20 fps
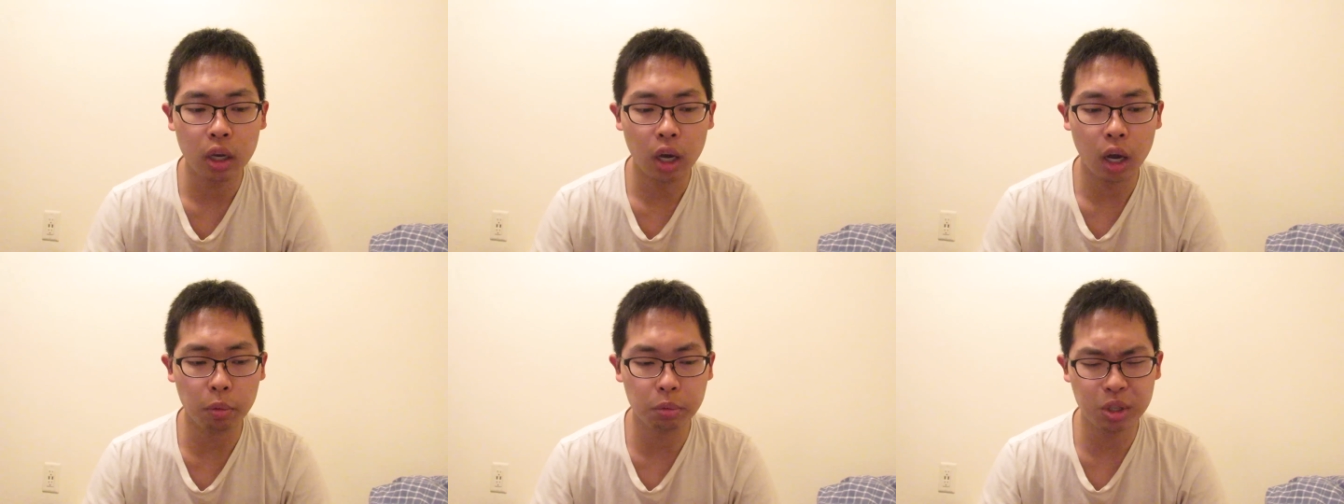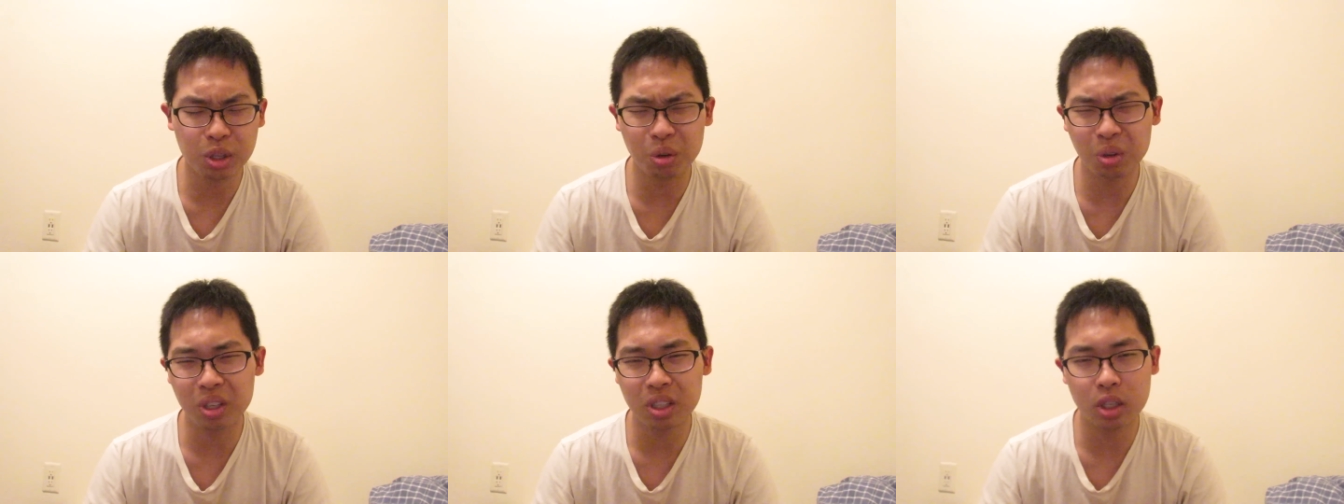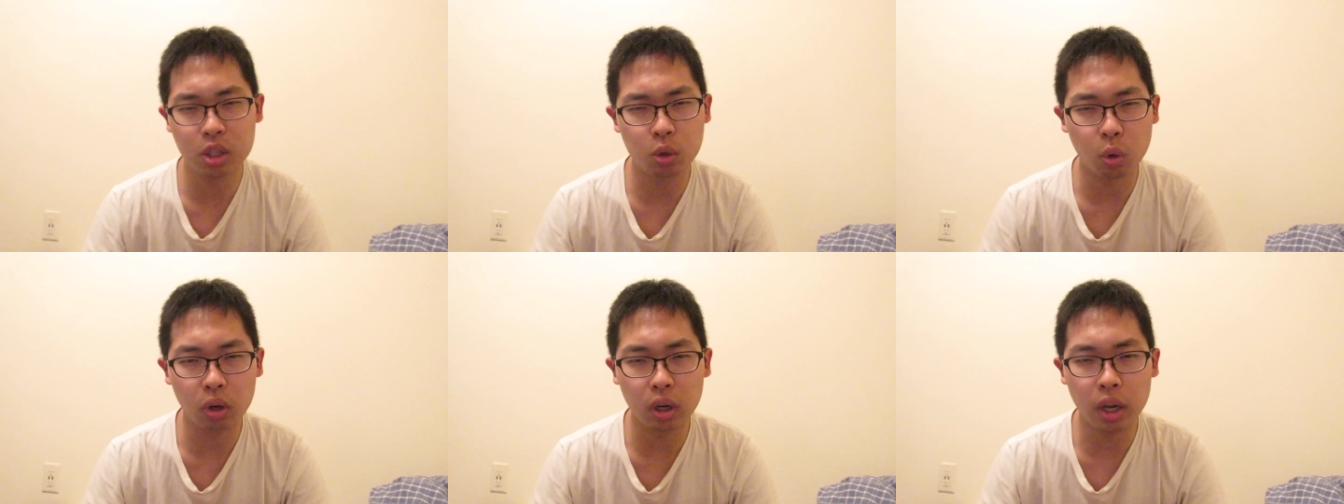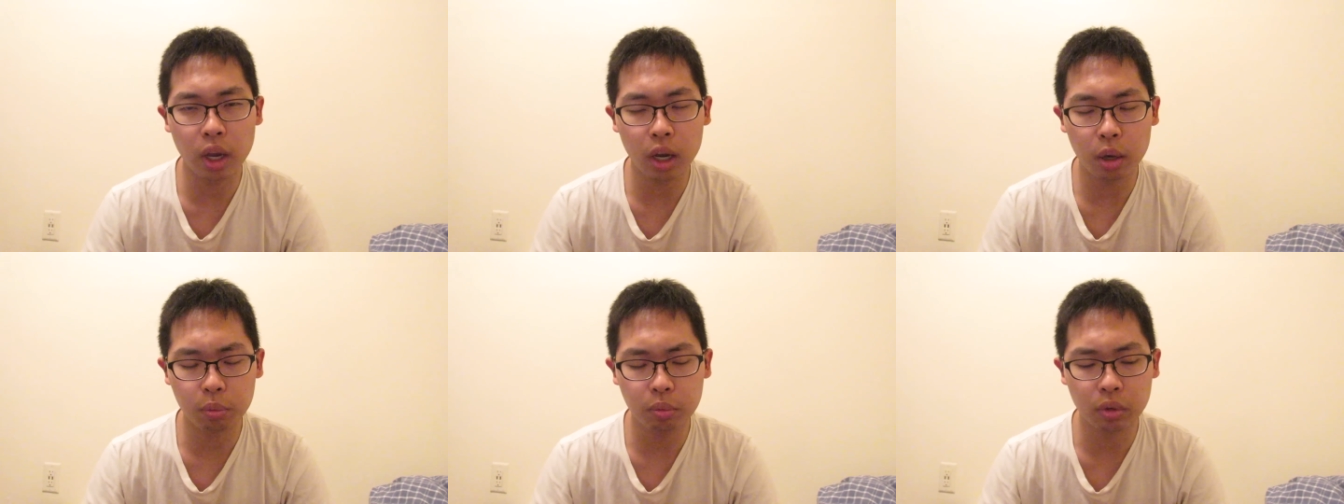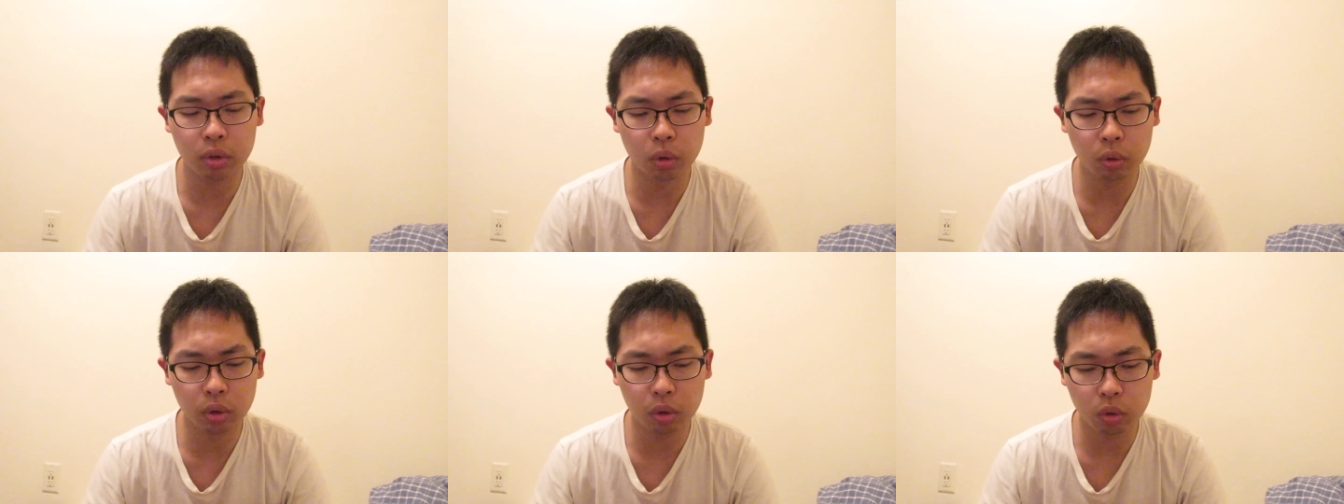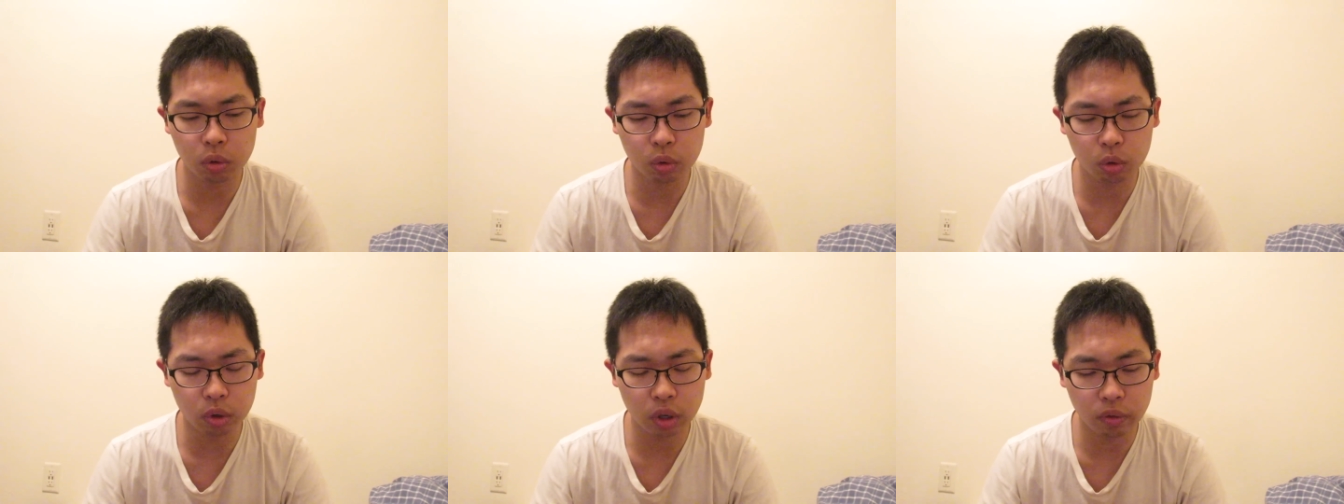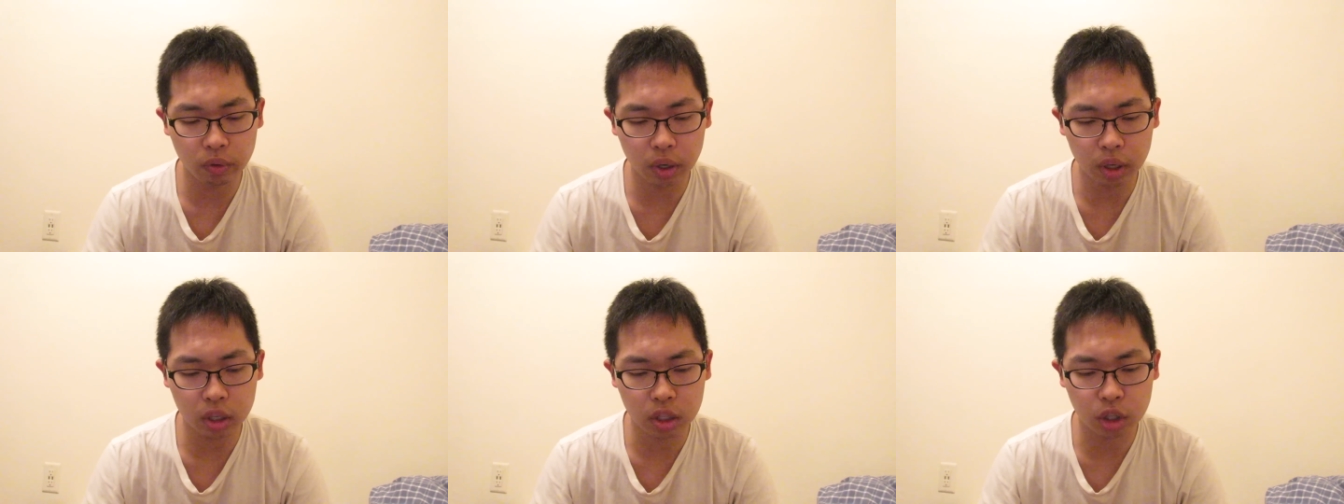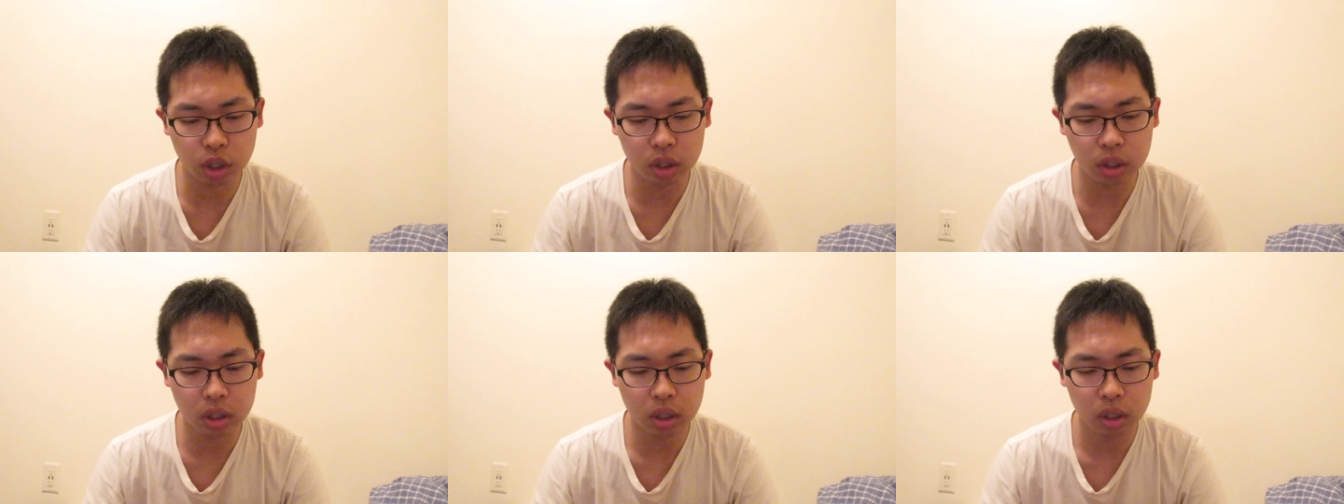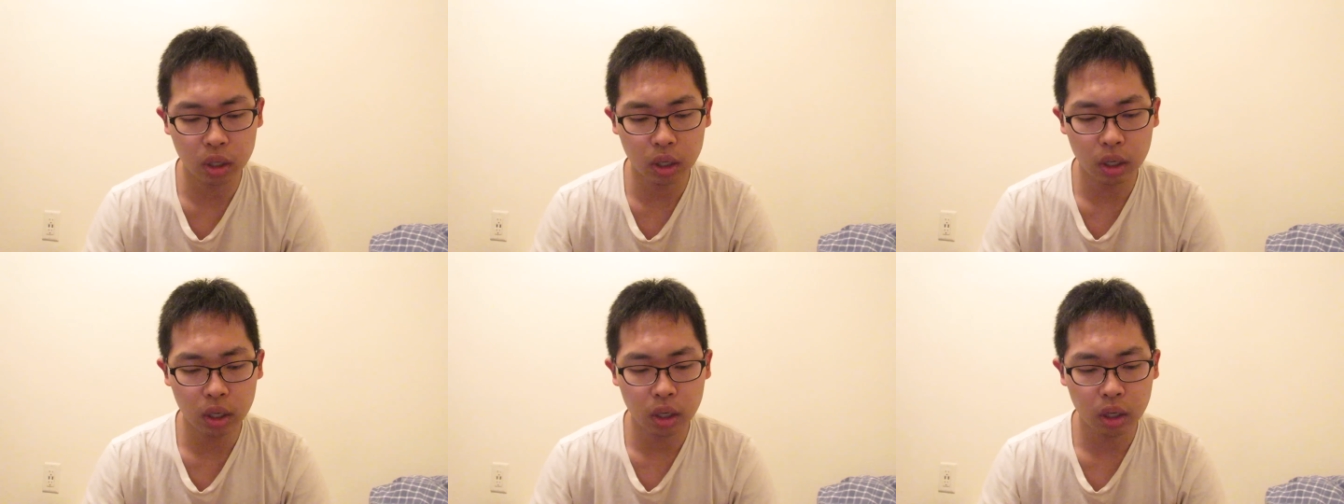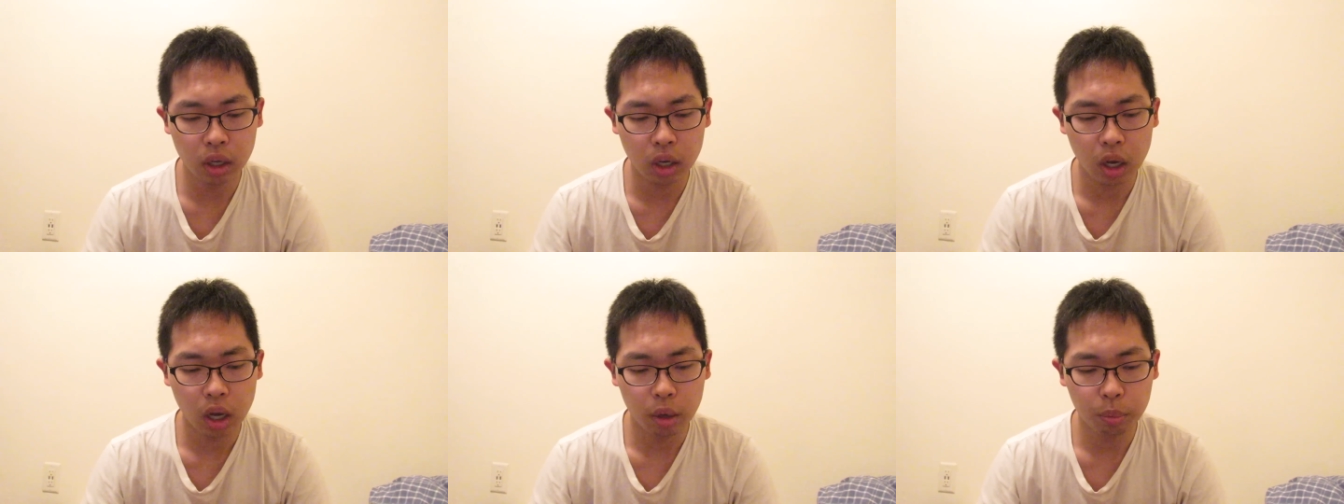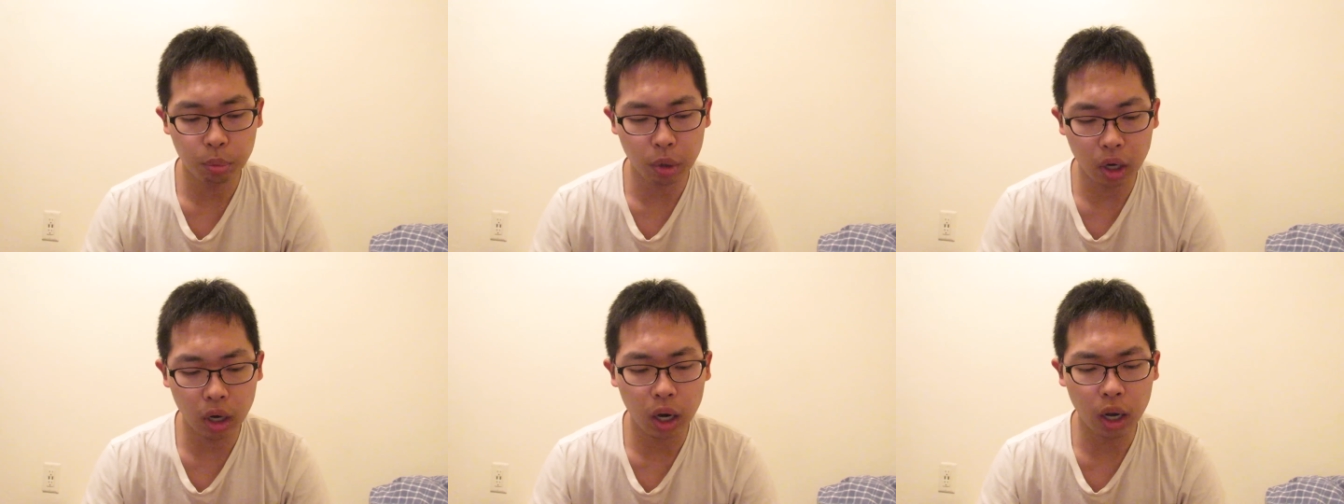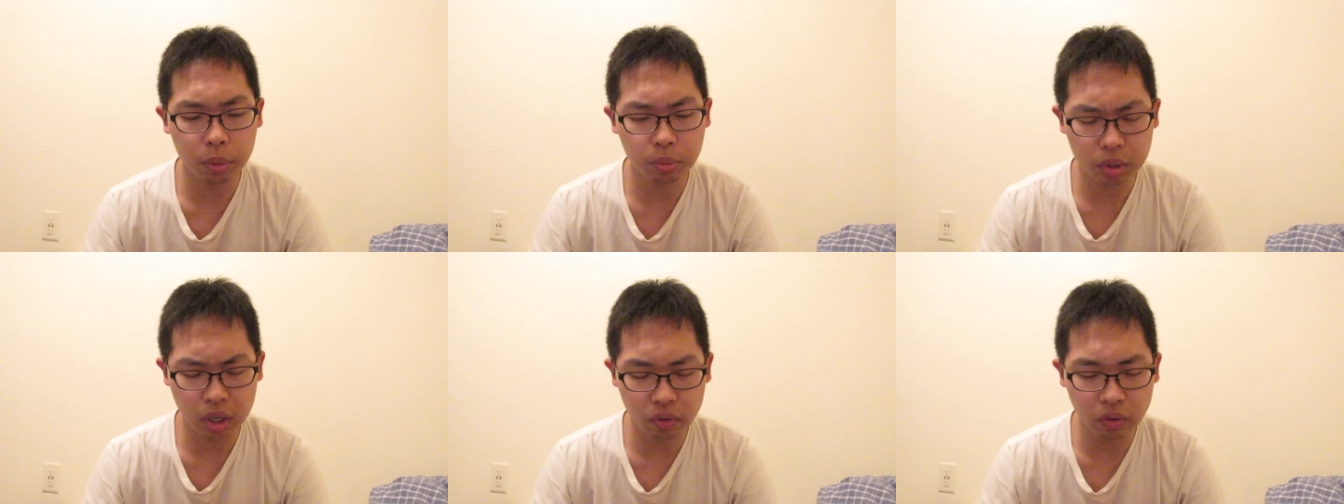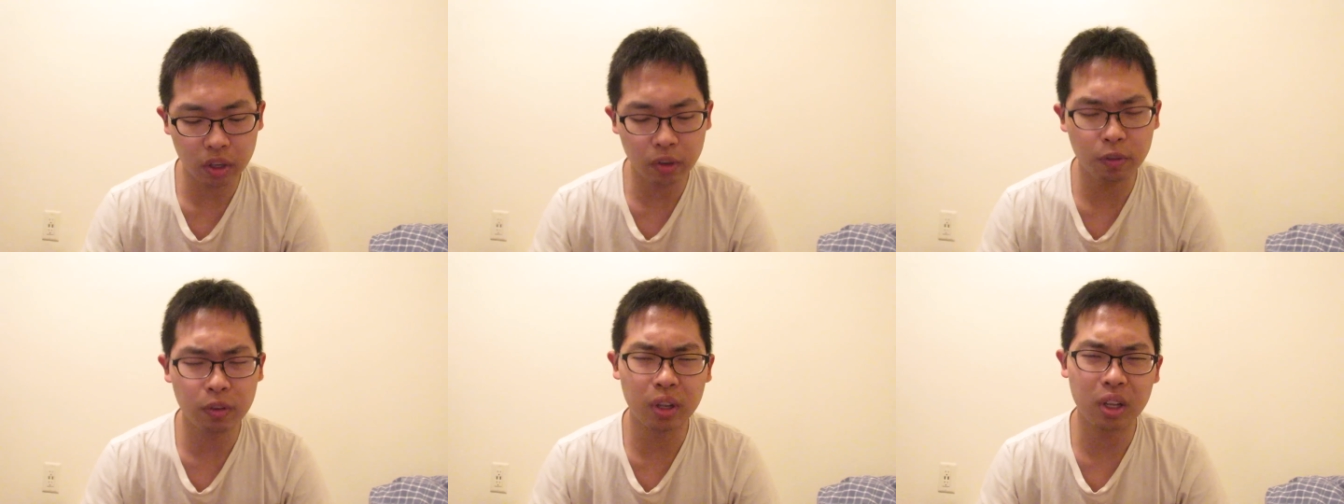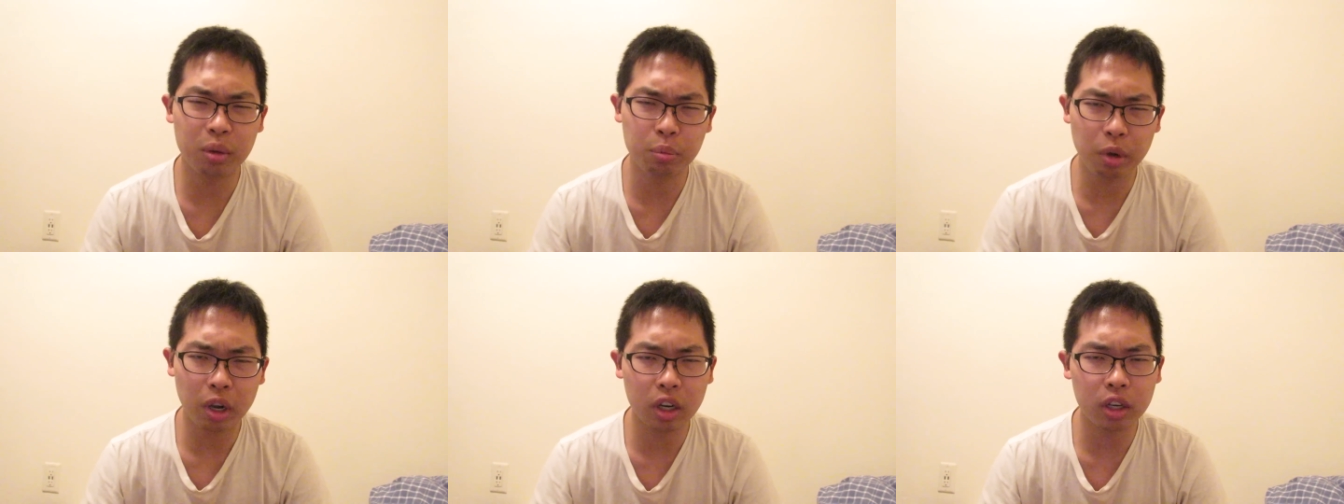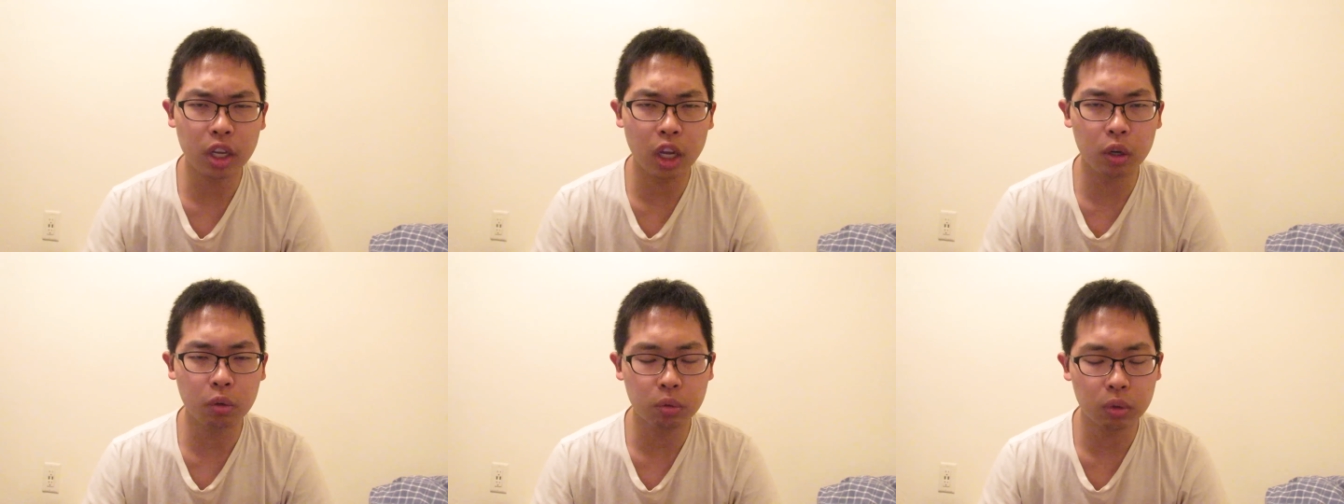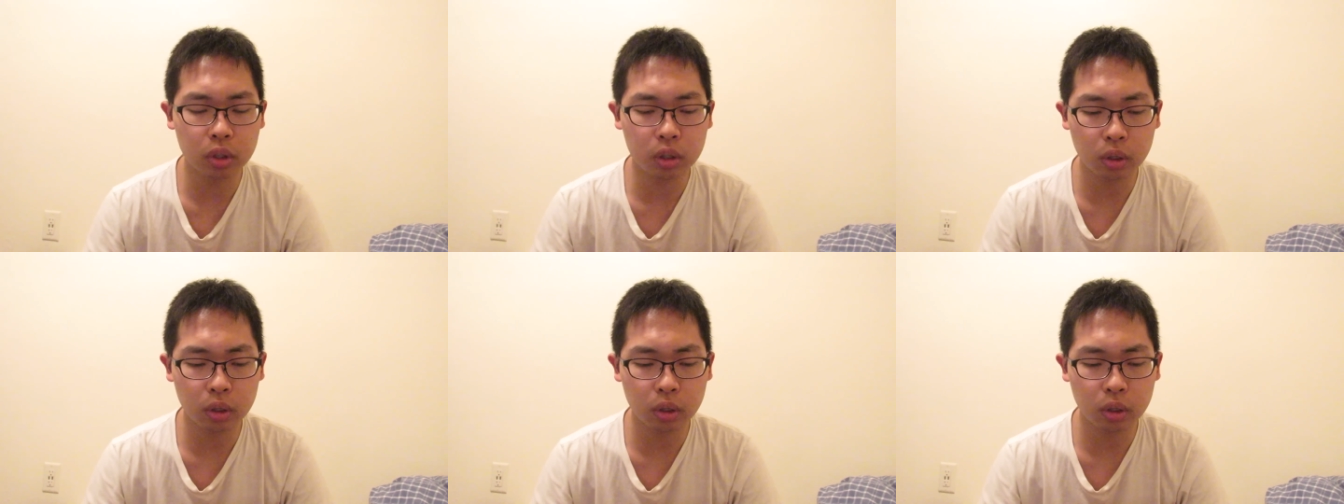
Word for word: I'm still sorry I am going through grieving. It's just, but I'm definitely feeling better now.